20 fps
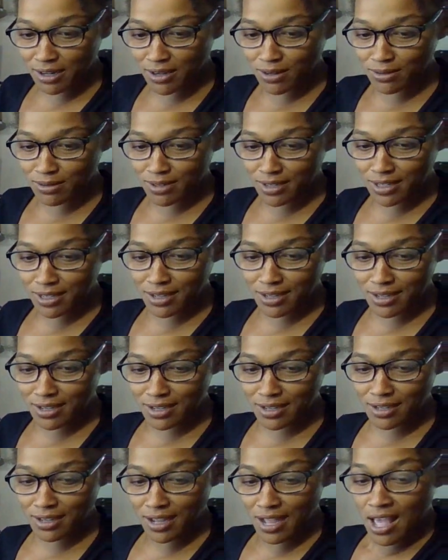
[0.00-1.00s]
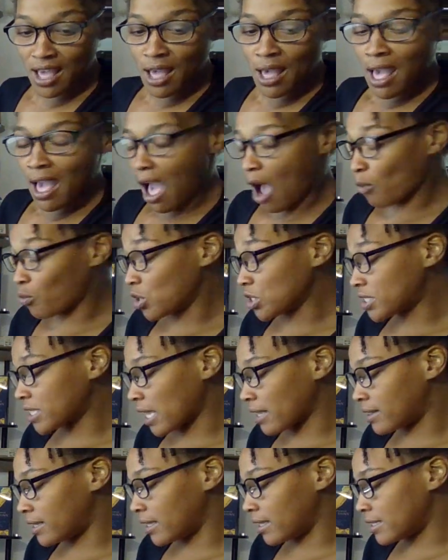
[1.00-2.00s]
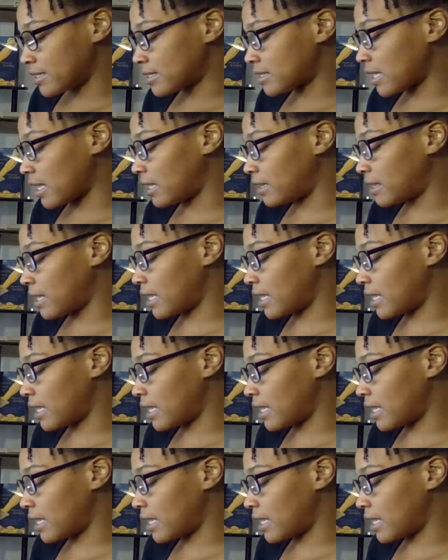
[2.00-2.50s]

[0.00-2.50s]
Okay, I will say this.